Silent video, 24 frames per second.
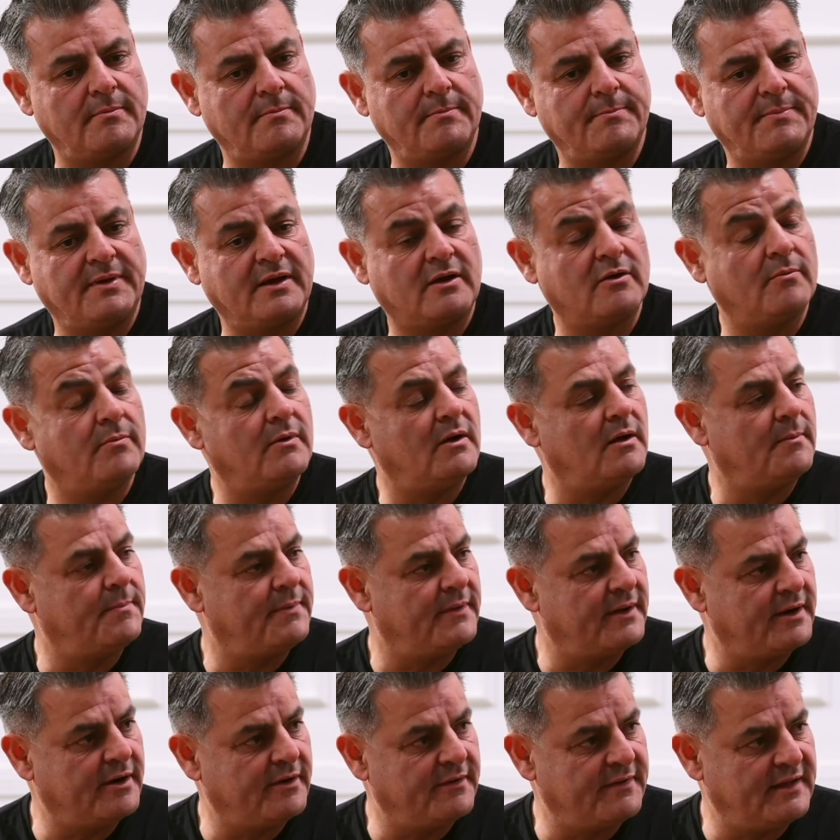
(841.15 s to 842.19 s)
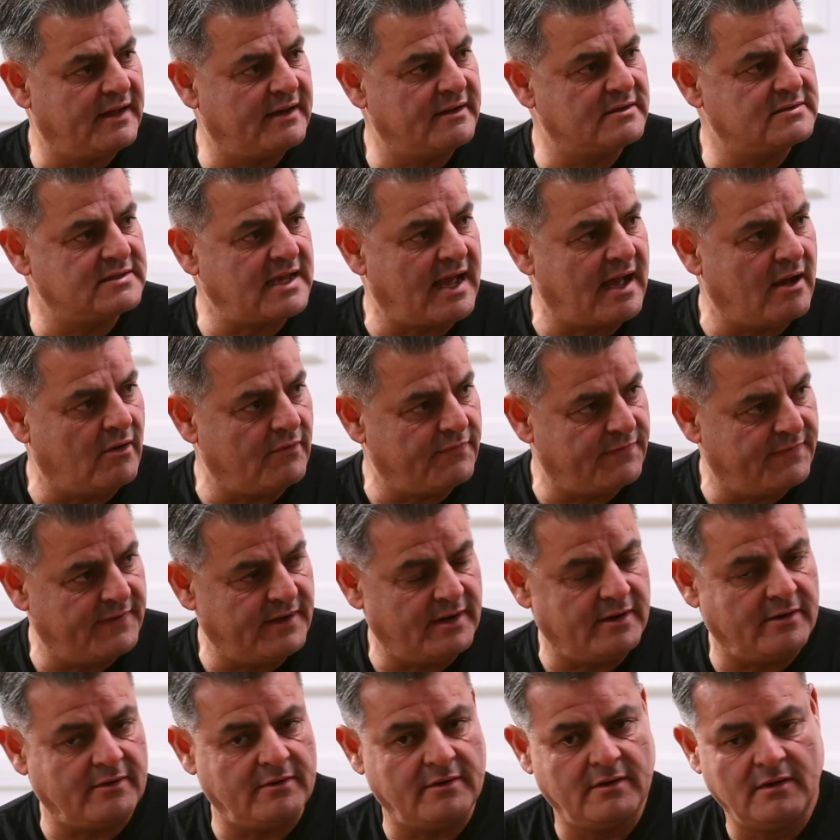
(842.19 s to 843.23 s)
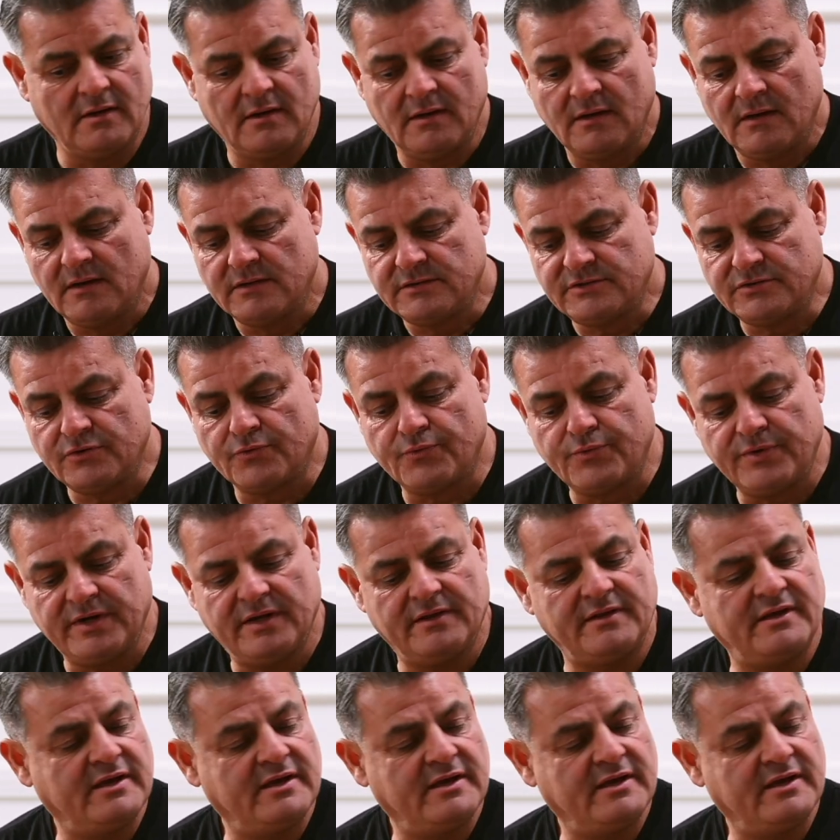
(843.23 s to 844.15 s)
pickleball player that is out there to really